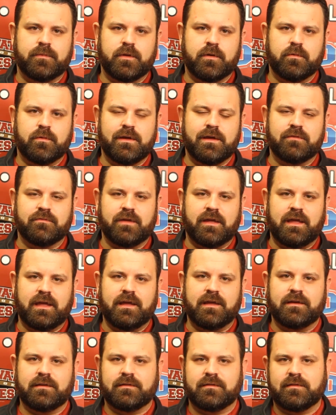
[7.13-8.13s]
We have
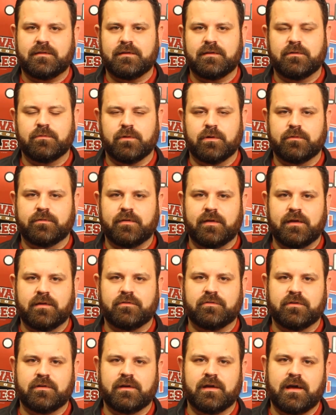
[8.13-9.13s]
8 key
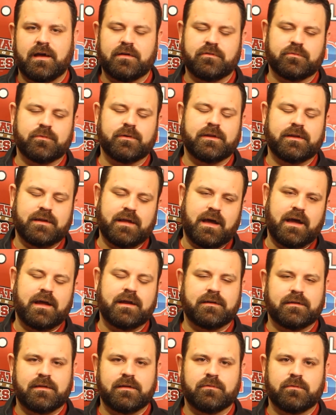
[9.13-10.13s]
rotation guys, really
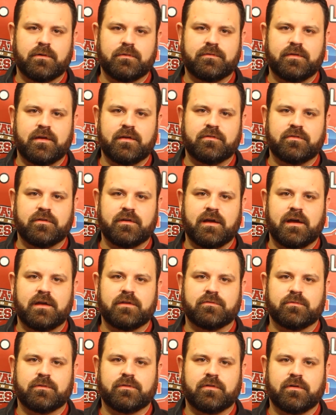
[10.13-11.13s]
9 key rotation
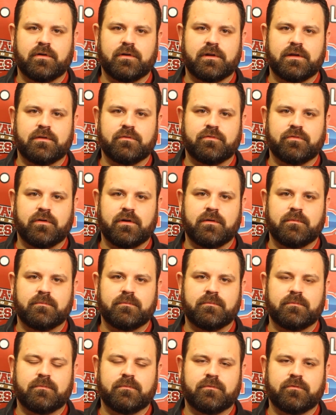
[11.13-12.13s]
guys returning
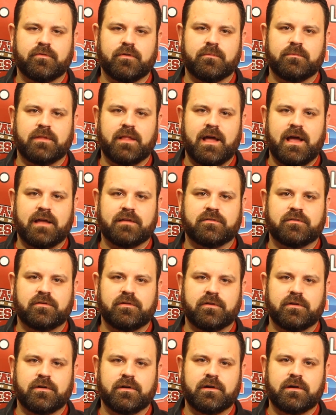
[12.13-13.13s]
from last
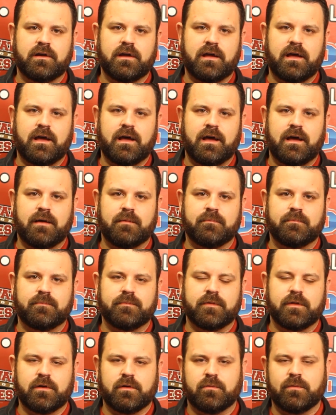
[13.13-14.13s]
year.
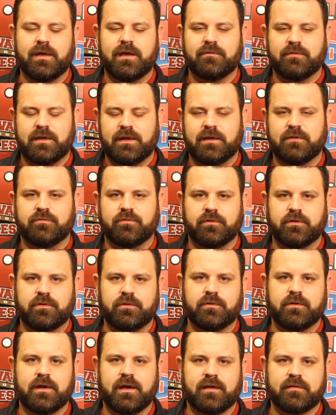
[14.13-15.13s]
We have a handful of
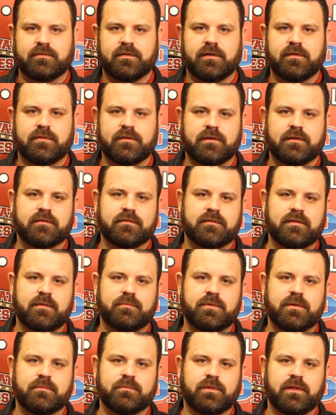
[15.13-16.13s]
new guys that I think can
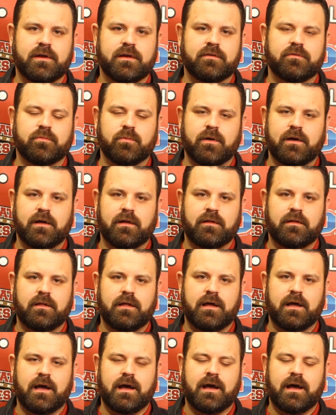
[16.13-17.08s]
step in and play as well.